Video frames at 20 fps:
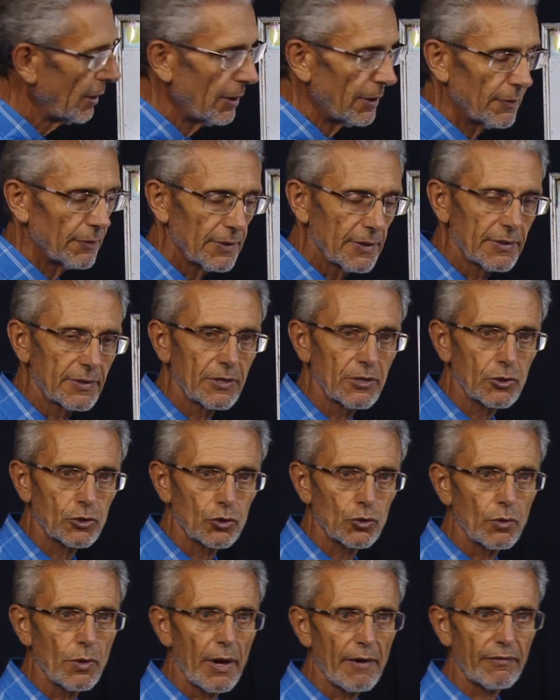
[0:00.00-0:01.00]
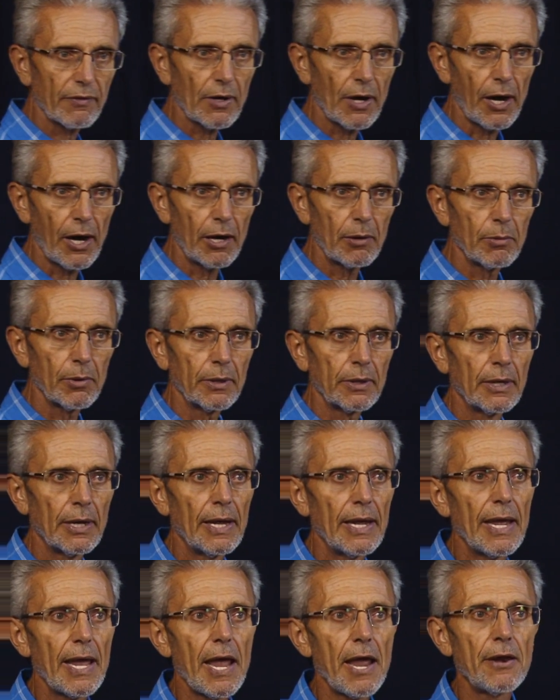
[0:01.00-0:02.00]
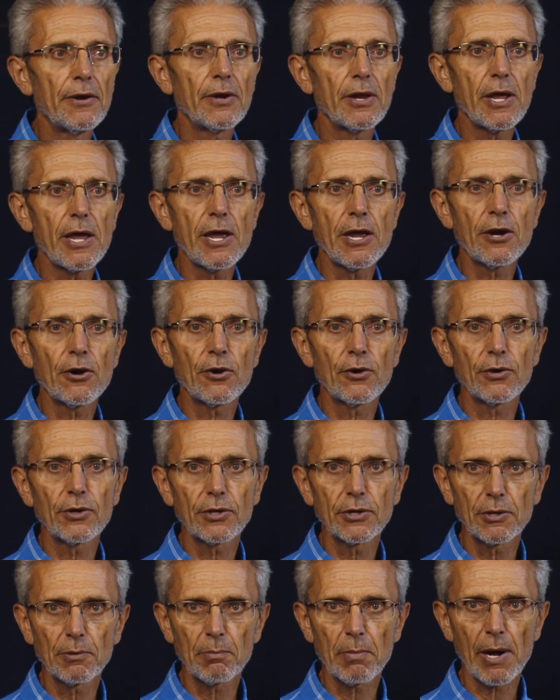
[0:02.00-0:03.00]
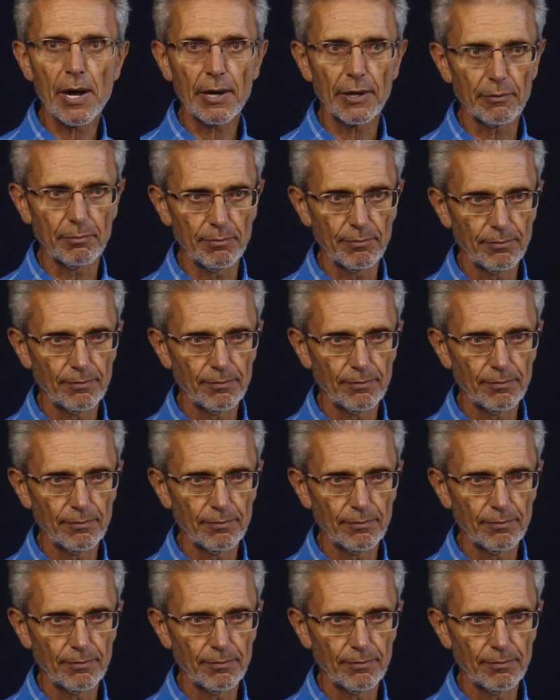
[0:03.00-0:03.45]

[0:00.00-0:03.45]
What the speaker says: This is to have carbon and air in the bottom.